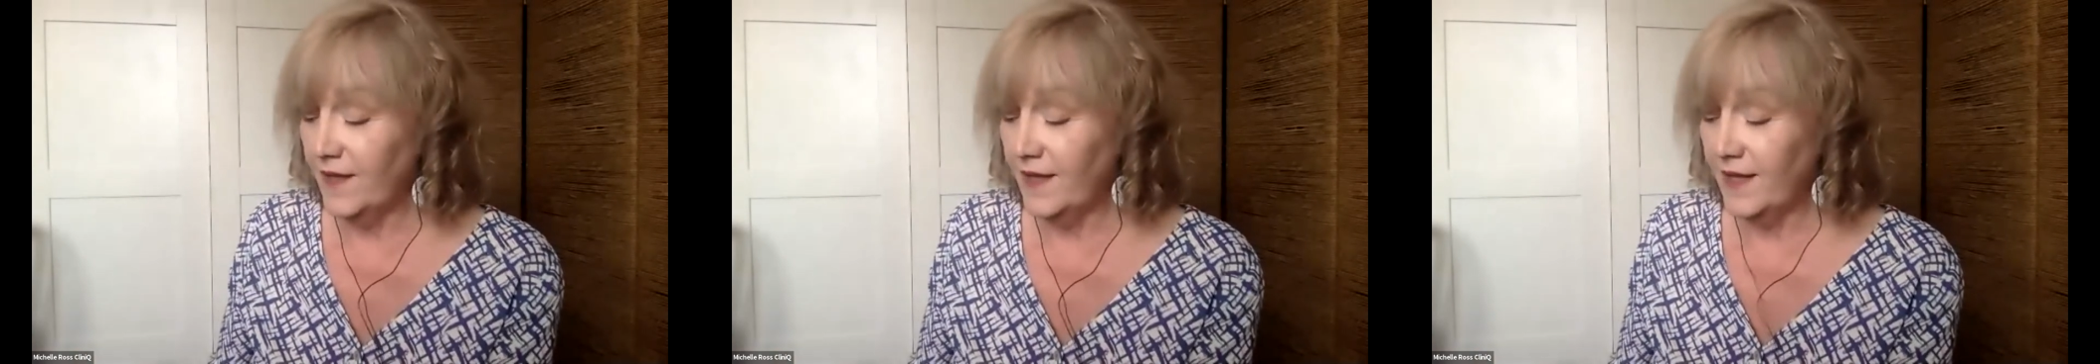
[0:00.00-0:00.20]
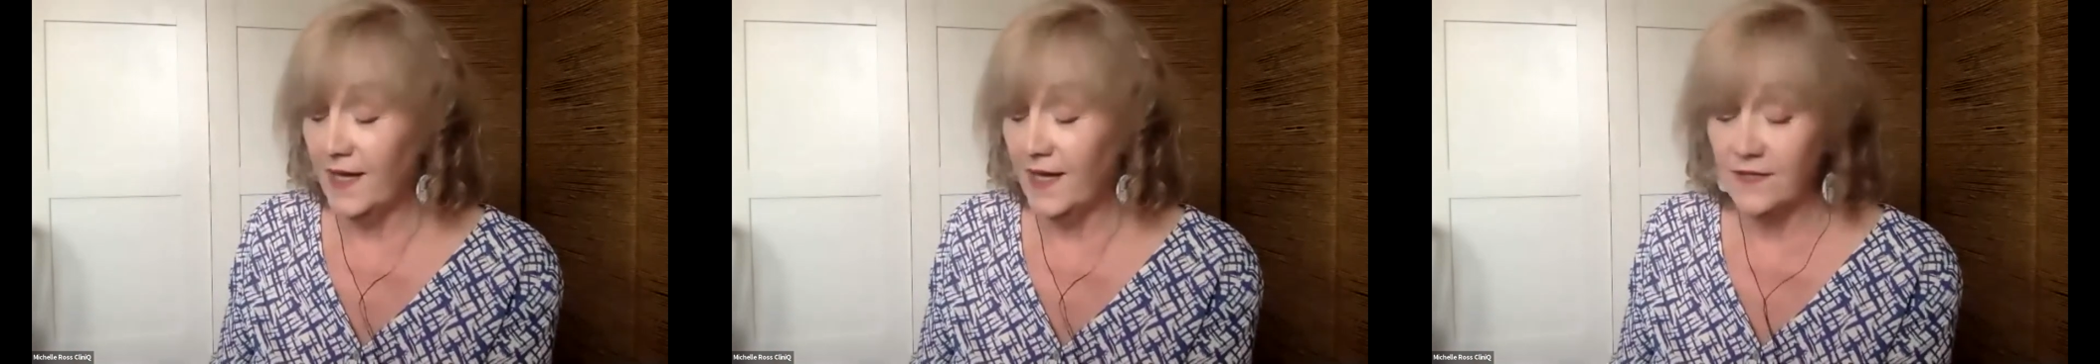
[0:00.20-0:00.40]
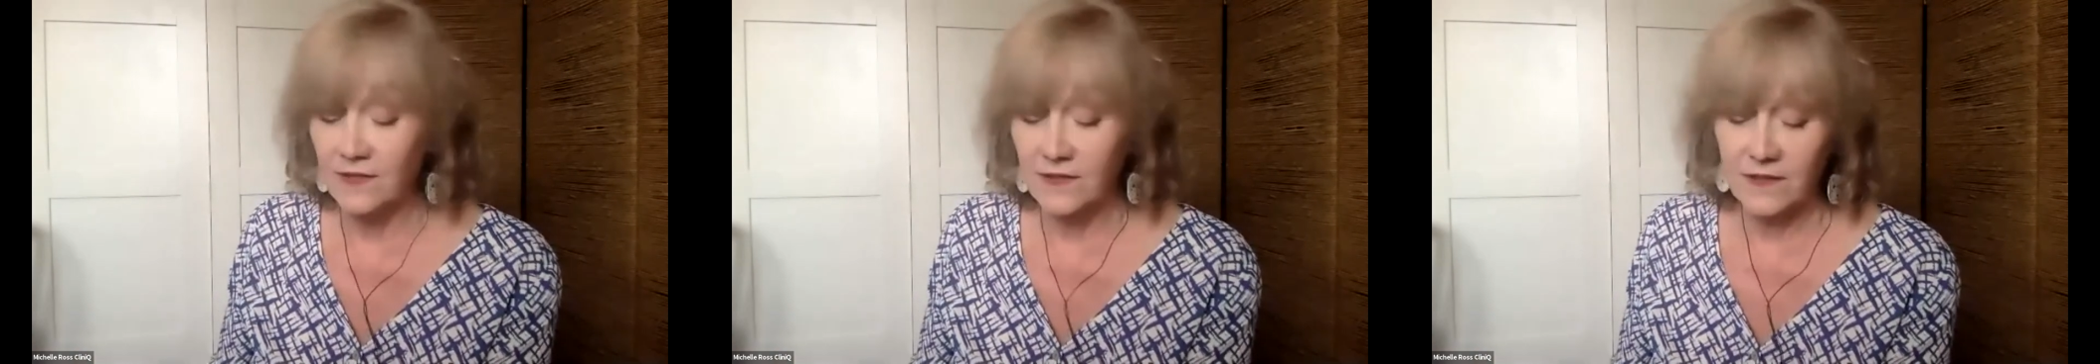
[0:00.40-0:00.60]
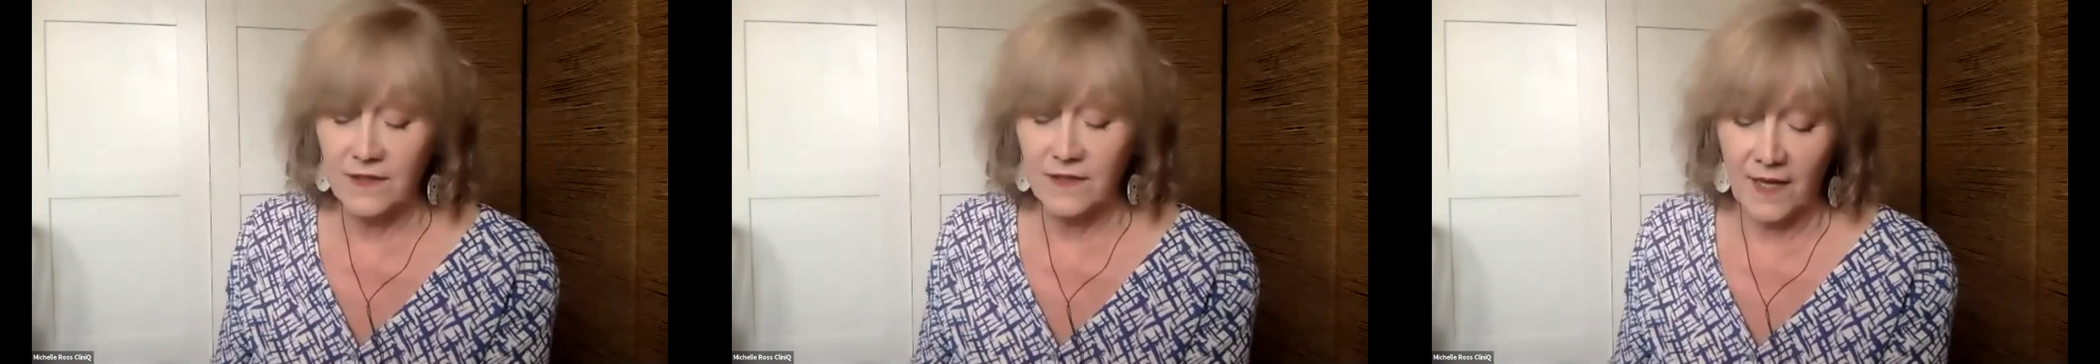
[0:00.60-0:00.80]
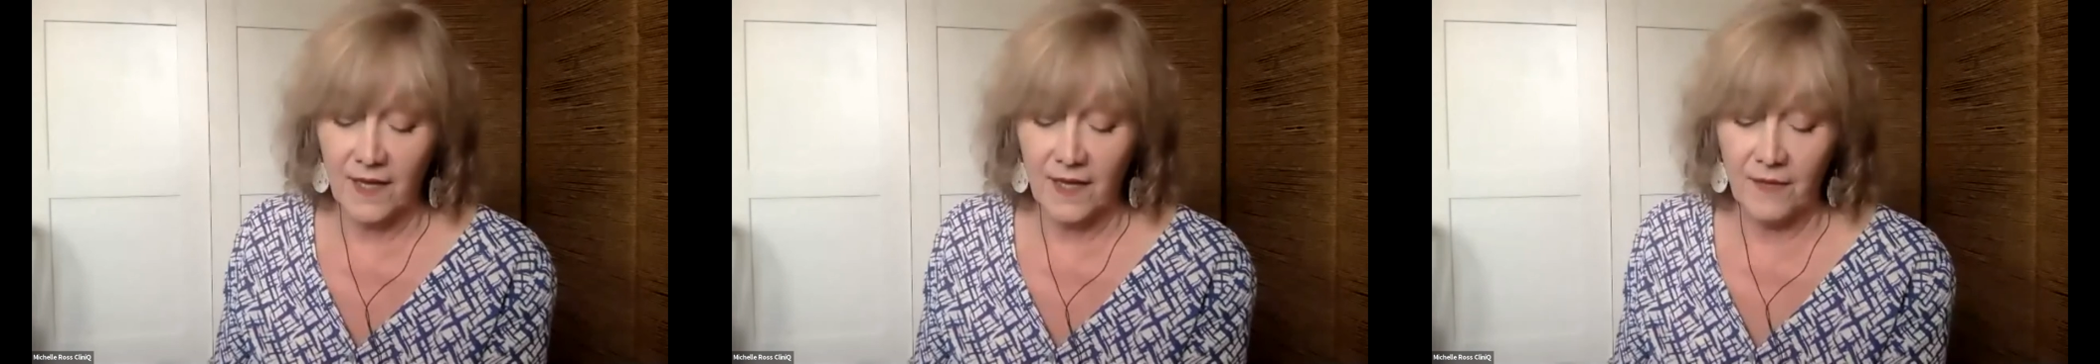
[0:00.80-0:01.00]
And they
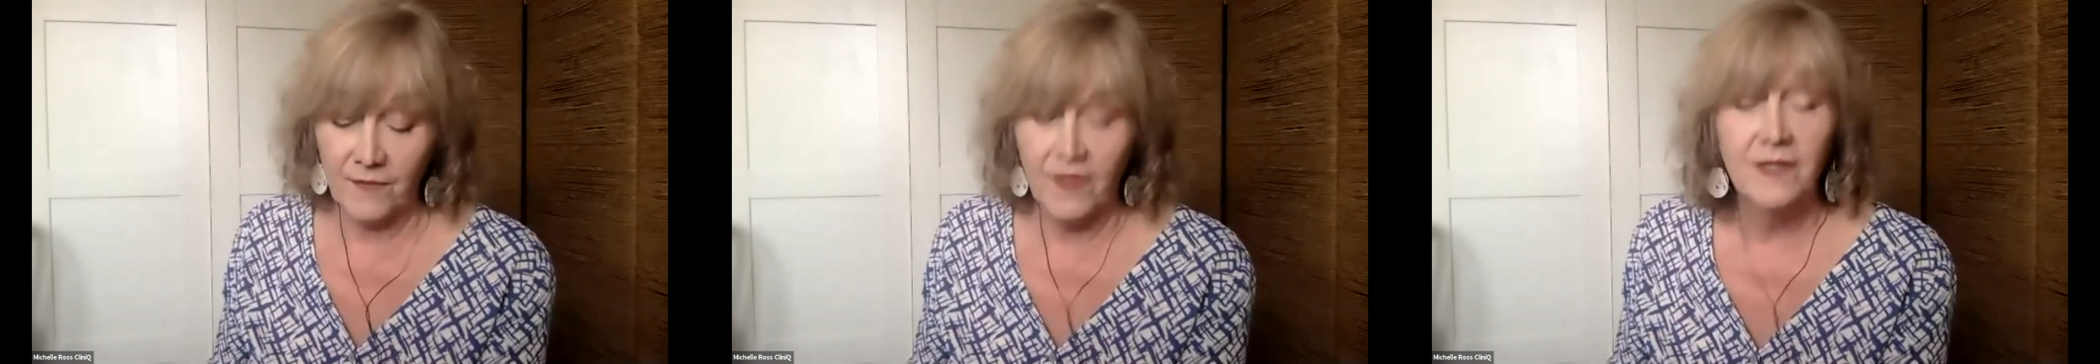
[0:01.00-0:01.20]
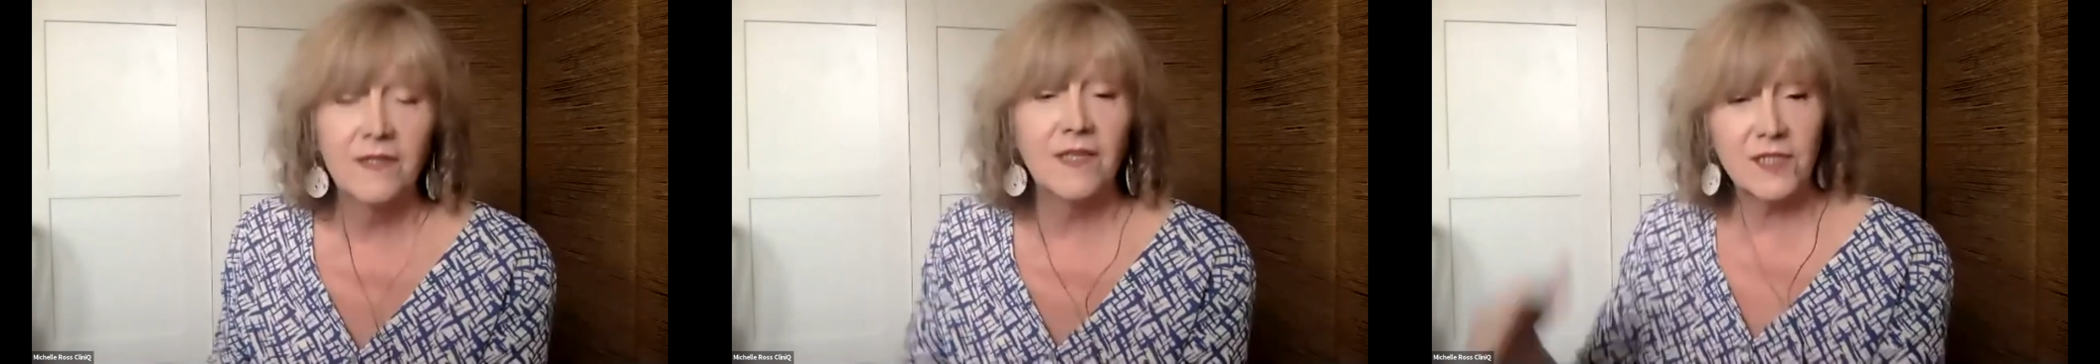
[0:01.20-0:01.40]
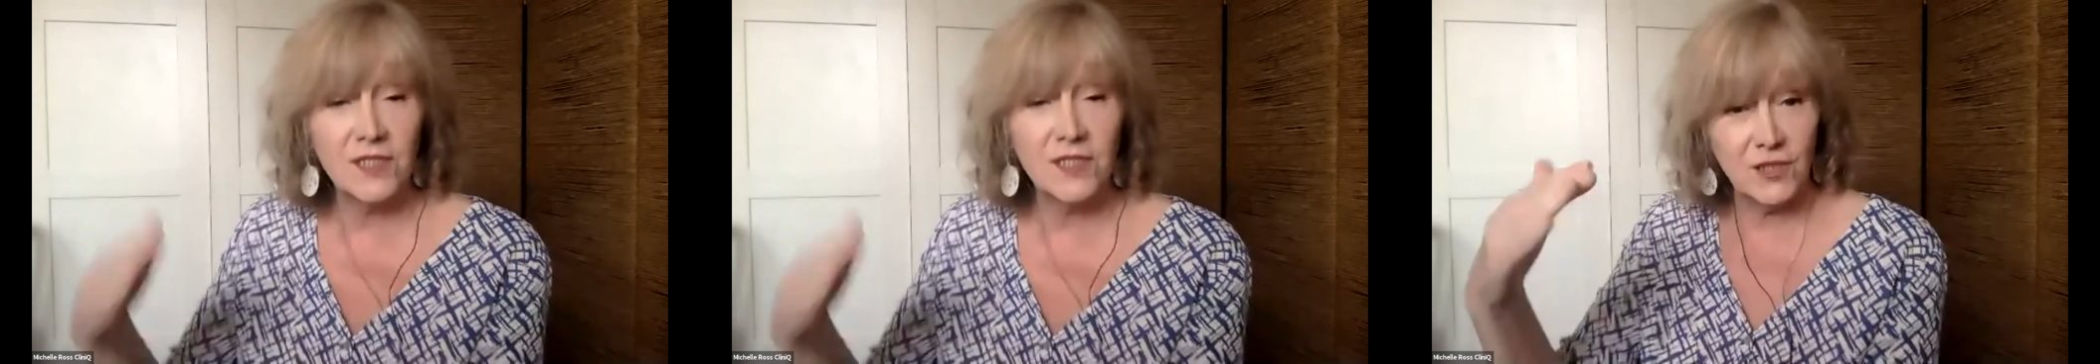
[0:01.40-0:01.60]
had the